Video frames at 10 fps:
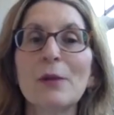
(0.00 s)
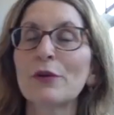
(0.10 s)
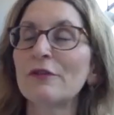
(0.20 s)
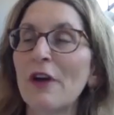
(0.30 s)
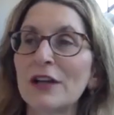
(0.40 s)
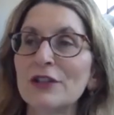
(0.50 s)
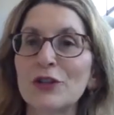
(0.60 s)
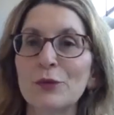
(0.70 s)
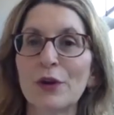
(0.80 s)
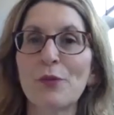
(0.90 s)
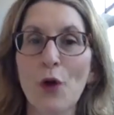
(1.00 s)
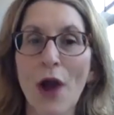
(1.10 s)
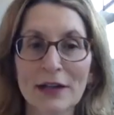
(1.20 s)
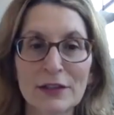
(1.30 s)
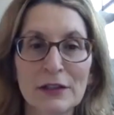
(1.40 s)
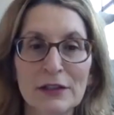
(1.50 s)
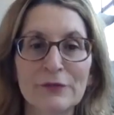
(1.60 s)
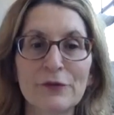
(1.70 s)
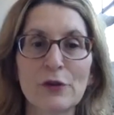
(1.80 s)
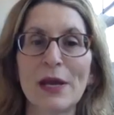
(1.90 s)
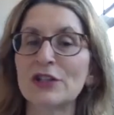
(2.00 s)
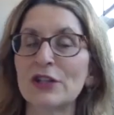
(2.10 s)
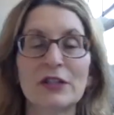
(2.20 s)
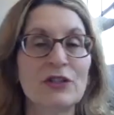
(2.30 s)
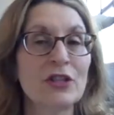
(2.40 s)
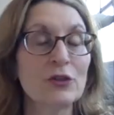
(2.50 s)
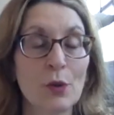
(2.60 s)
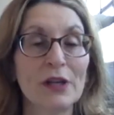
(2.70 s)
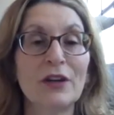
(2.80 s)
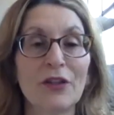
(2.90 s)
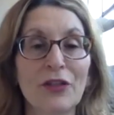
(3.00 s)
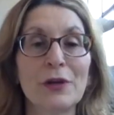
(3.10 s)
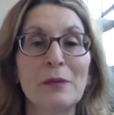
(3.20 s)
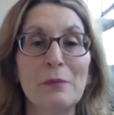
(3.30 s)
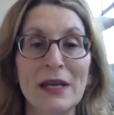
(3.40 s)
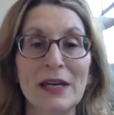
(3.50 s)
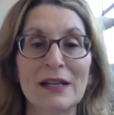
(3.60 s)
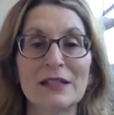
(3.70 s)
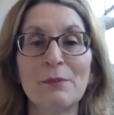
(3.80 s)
provide you with practical information in just 20 to 30 minutes.